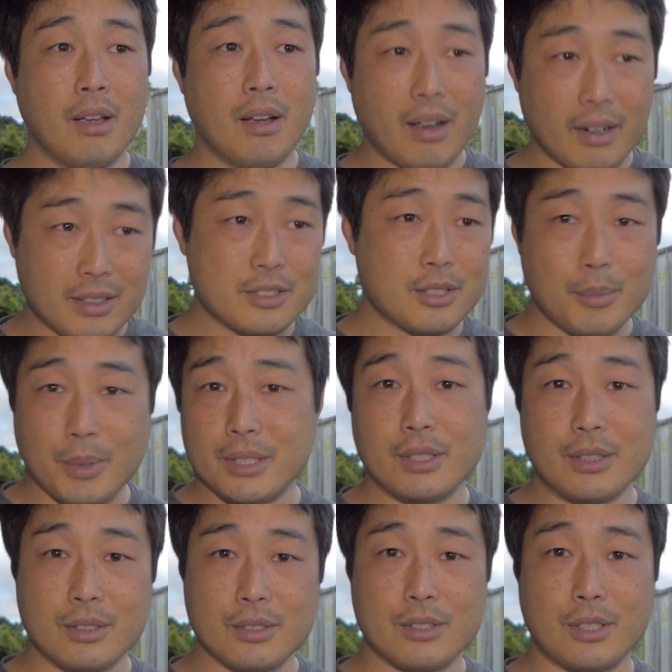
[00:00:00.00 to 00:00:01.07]
I got some
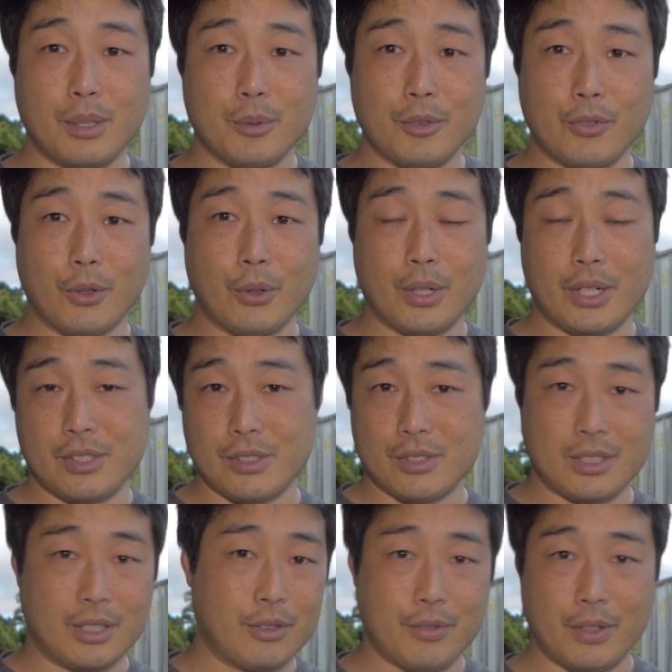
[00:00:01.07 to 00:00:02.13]
ideas coming forward, I just
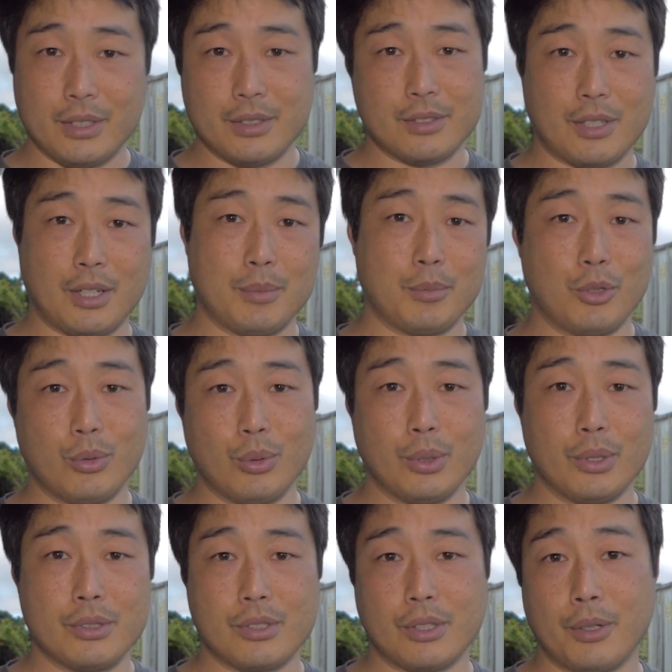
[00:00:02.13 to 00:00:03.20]
got to find the time to do
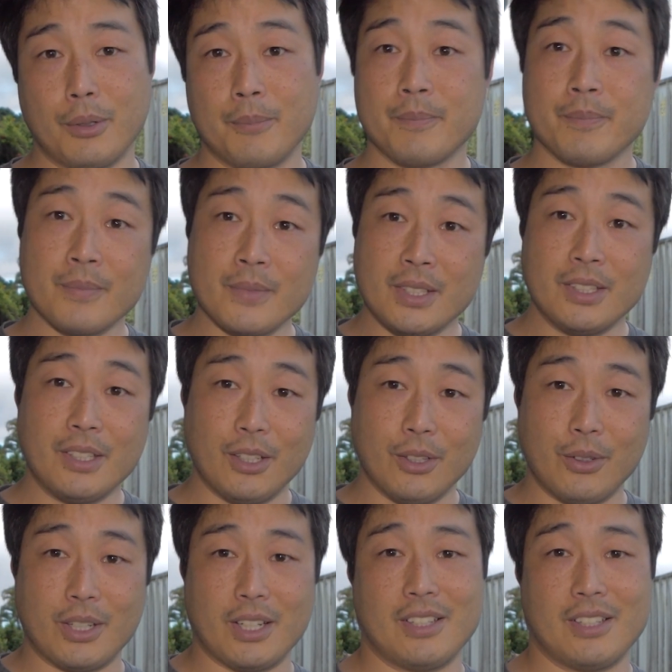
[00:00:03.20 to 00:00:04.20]
it. So aloha, guys.